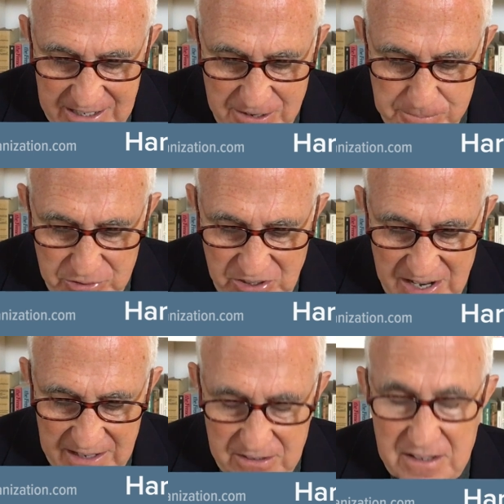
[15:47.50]
do you
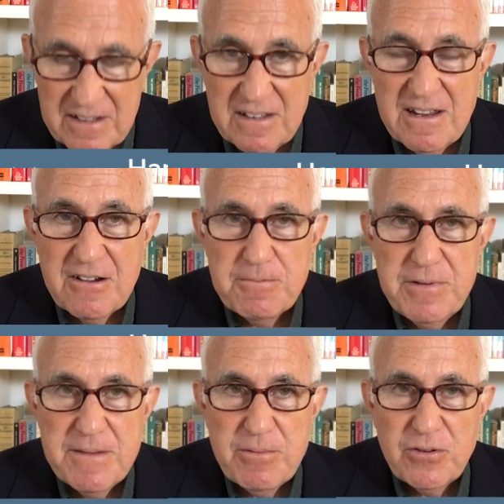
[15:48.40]
protect young
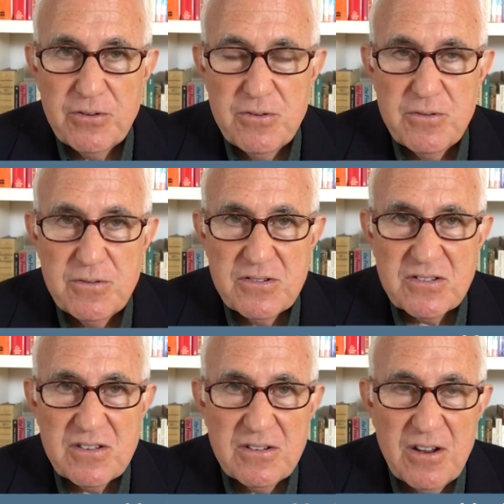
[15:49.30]
people who
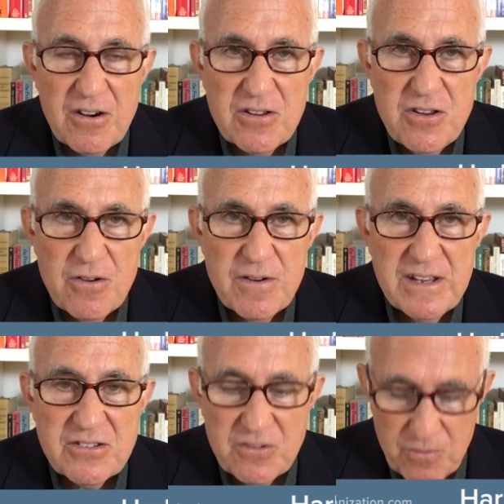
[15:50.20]
still are
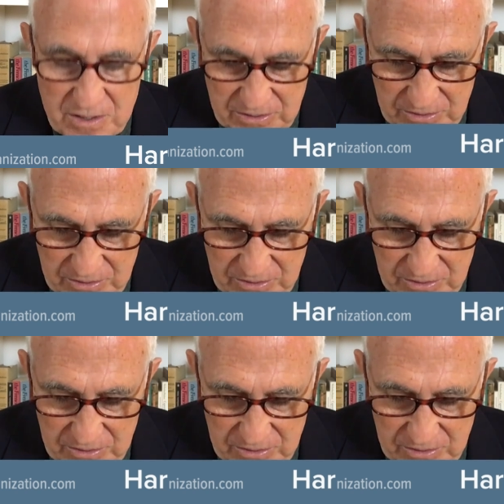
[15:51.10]
curious and want to